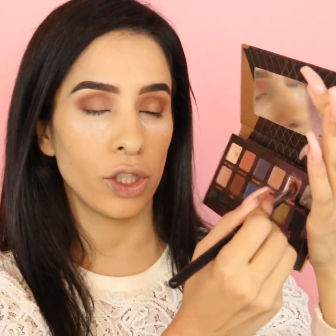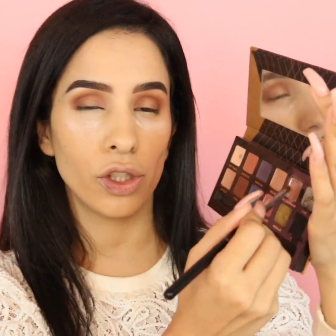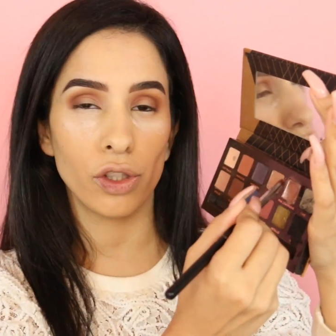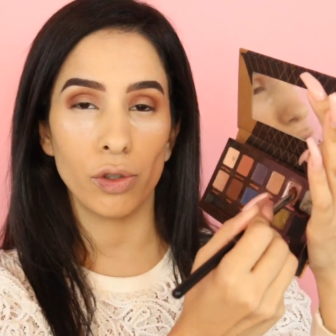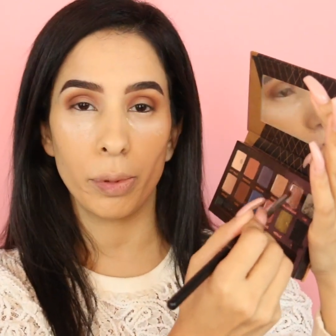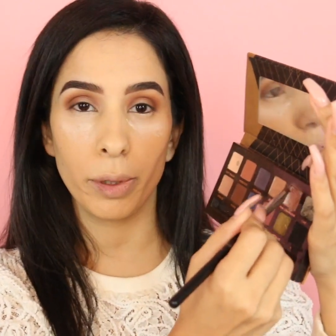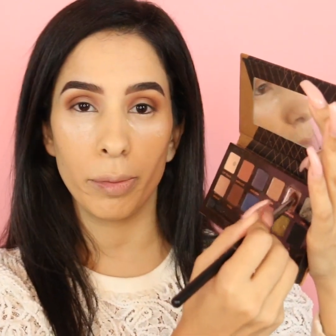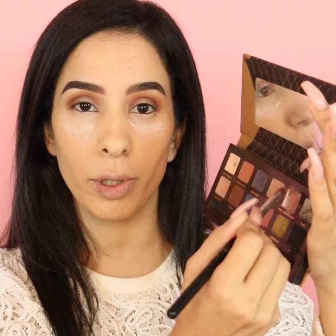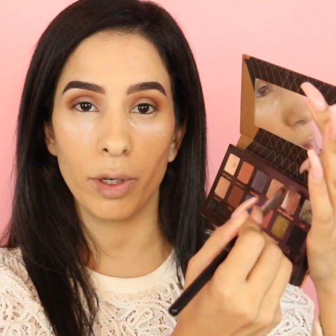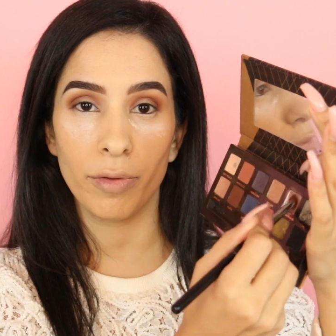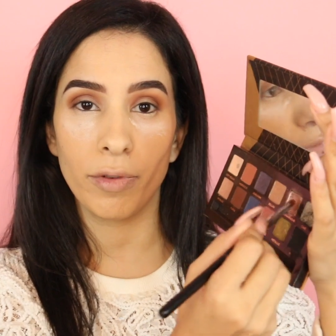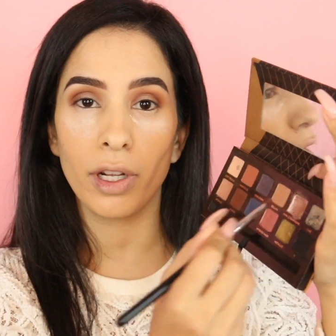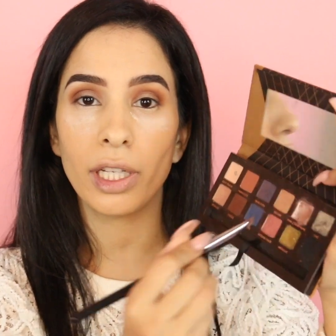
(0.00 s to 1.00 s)
It's super
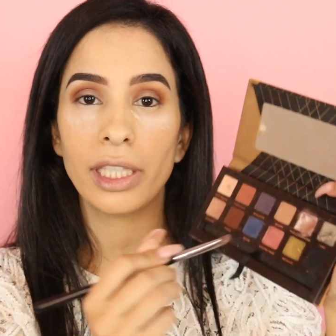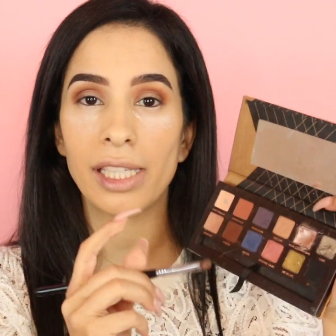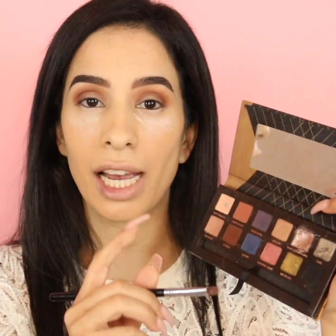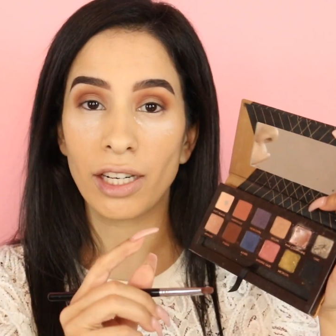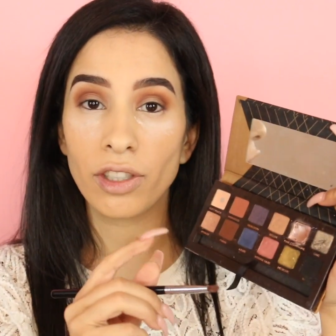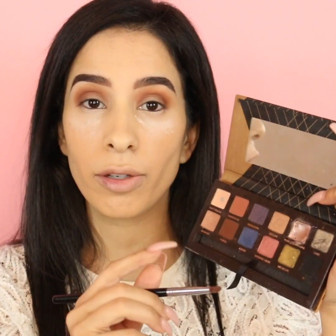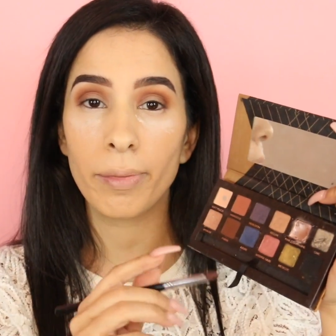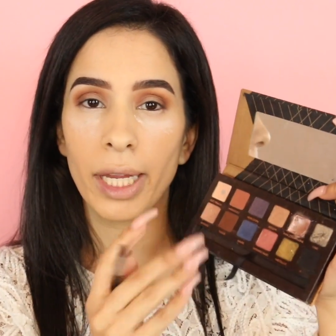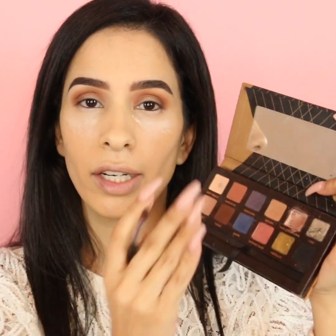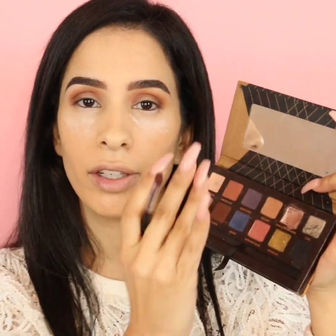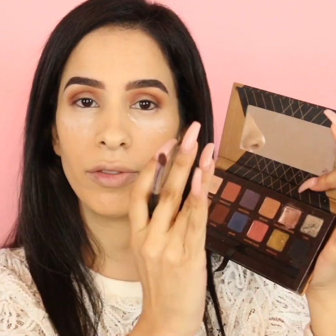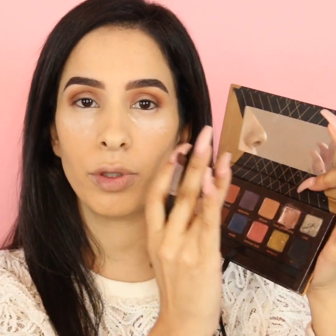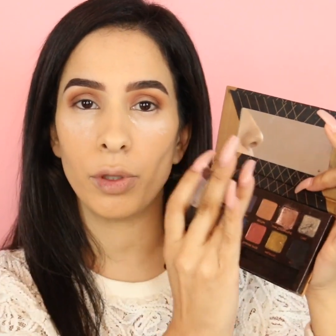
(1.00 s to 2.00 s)
beautiful. It's actually
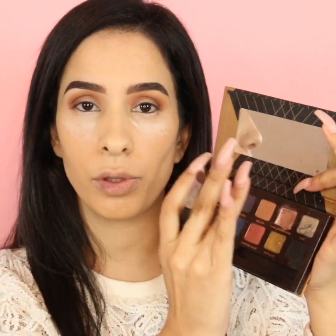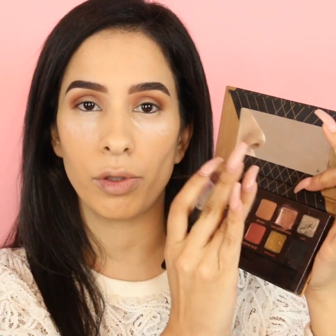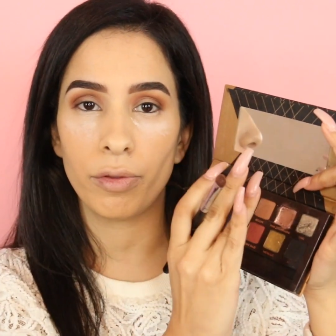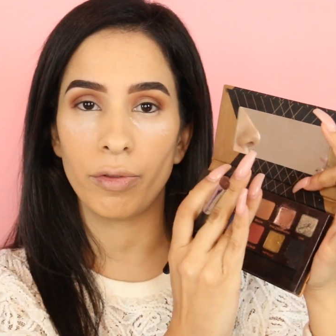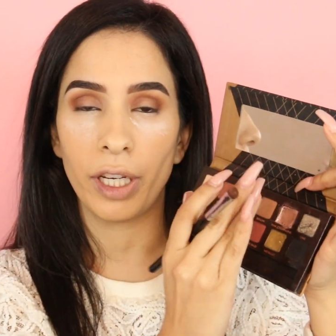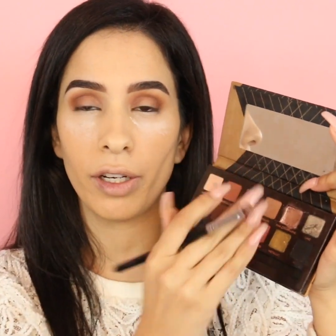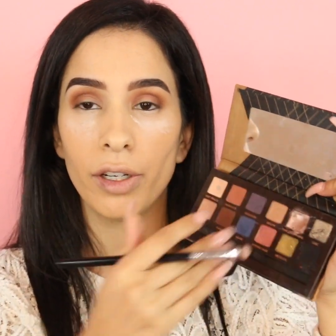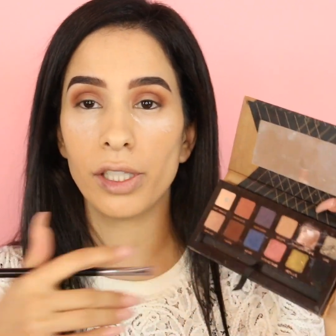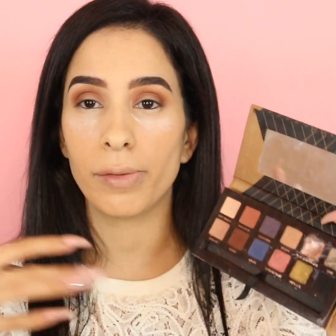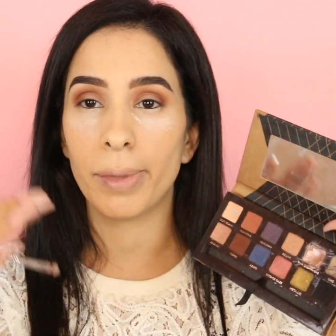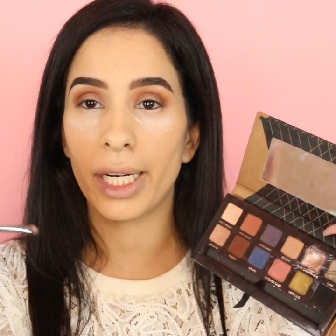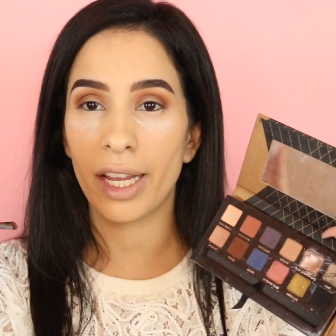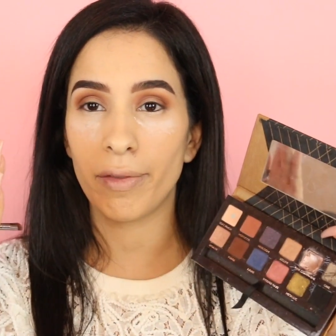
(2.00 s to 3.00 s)
better if you use your
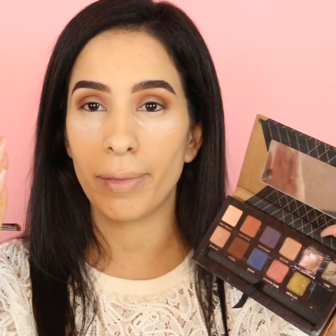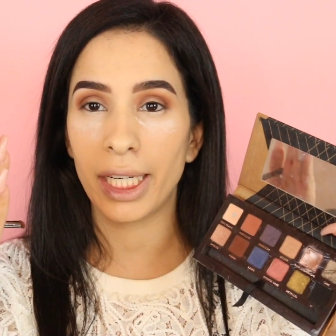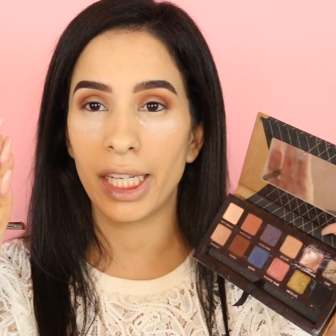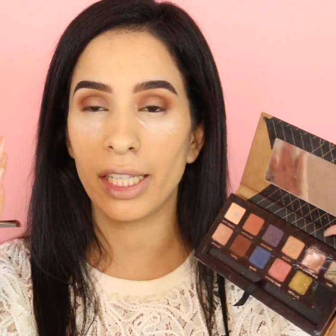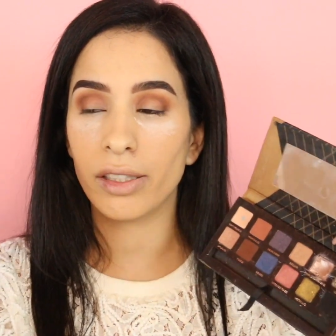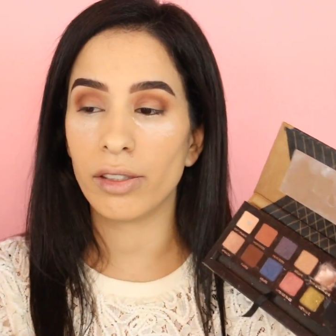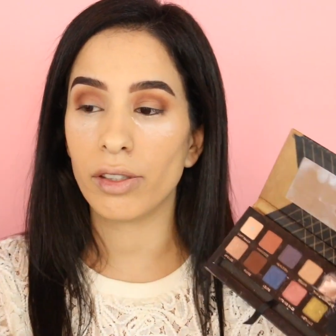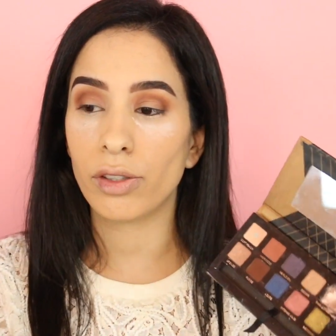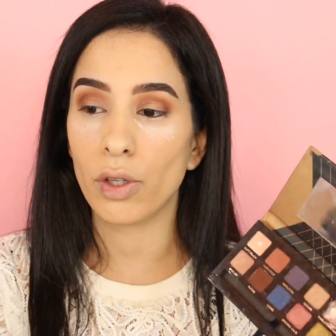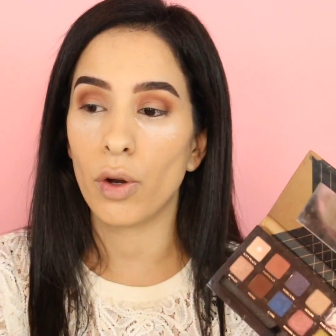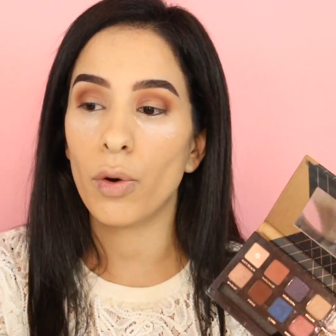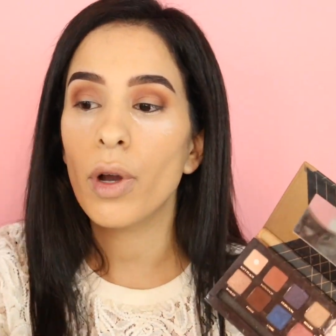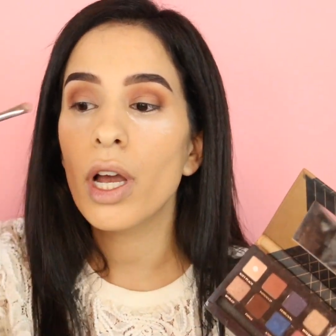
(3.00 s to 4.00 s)
fingers, but I have my nails,
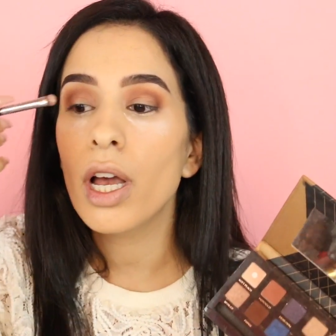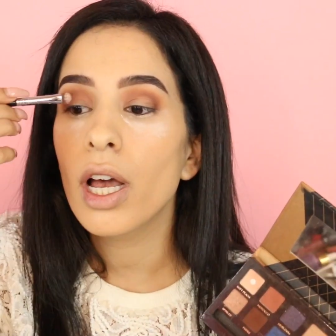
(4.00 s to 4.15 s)
so